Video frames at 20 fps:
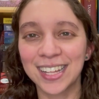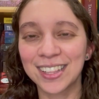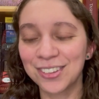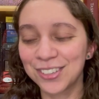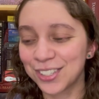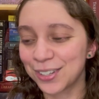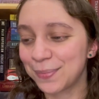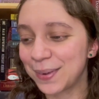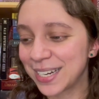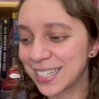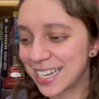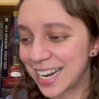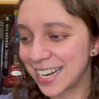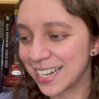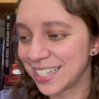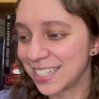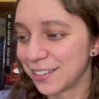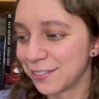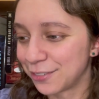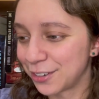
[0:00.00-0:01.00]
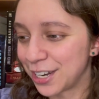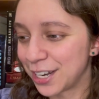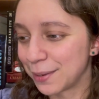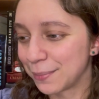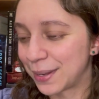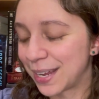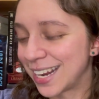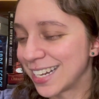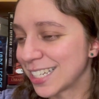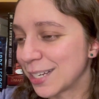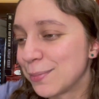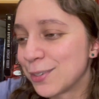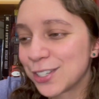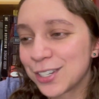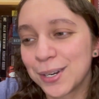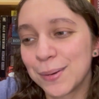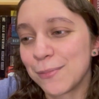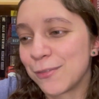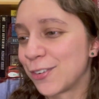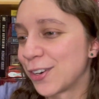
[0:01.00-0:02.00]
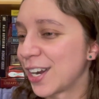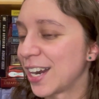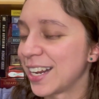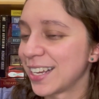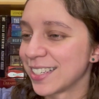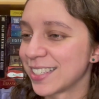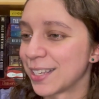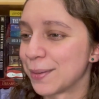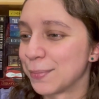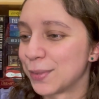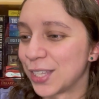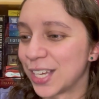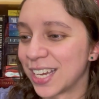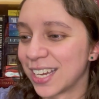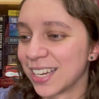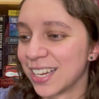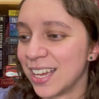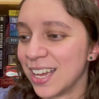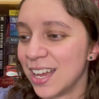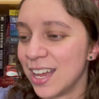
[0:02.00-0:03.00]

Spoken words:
those are my tentative reading plans. I'm sure I'm forgetting something.